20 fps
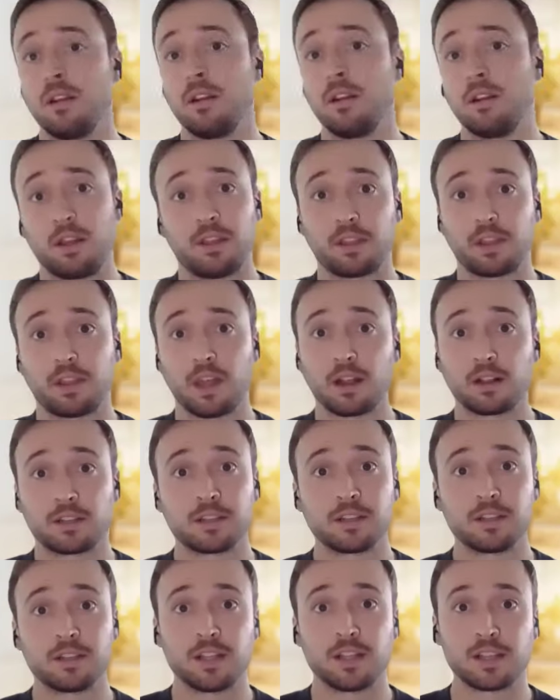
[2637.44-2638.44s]
Okay. I think
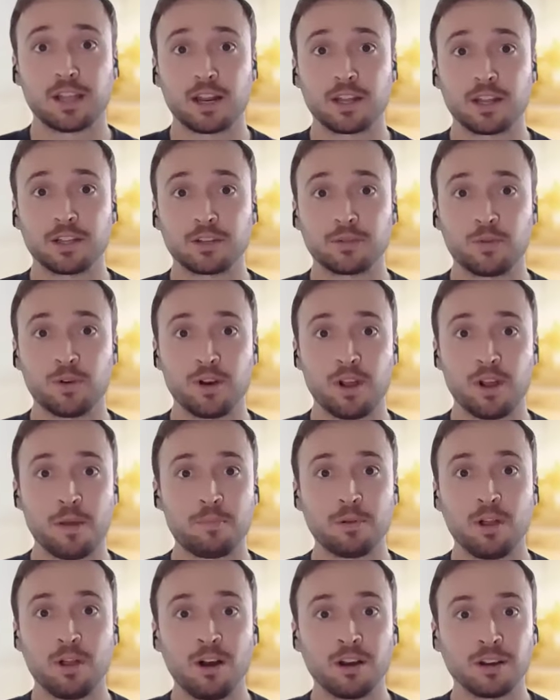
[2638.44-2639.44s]
that is
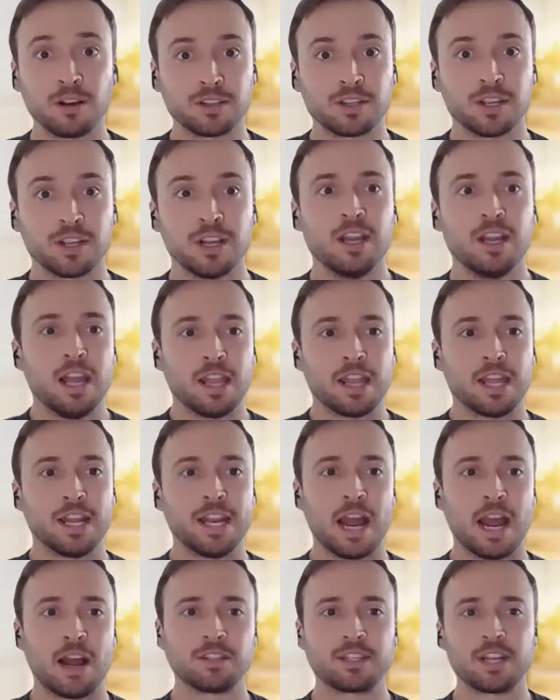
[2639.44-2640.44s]
where that belongs. The
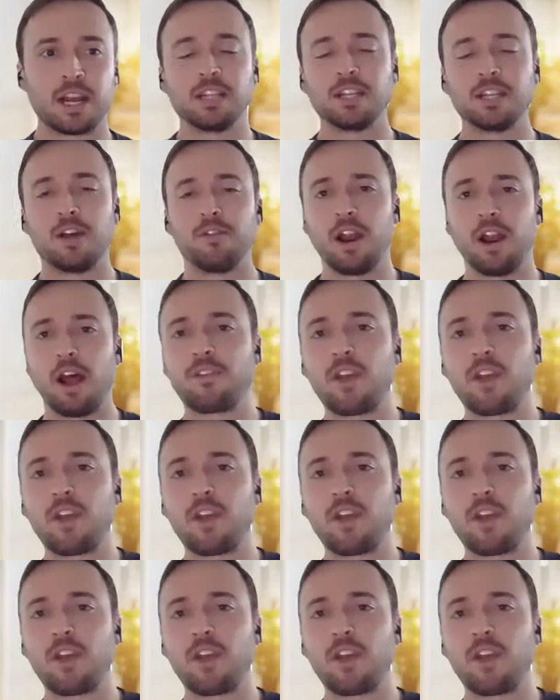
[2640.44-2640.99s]
downsides of it.